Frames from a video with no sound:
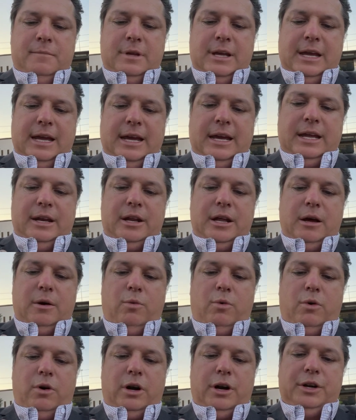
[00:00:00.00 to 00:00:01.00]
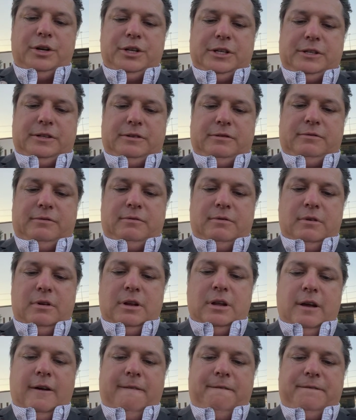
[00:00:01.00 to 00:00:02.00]
and wanted to just
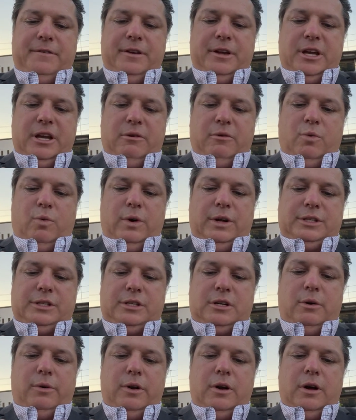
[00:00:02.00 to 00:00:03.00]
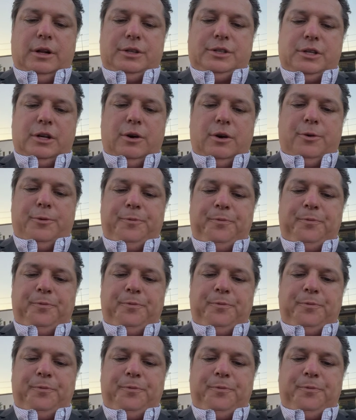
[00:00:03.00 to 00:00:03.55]
fill you in with what's going on. So,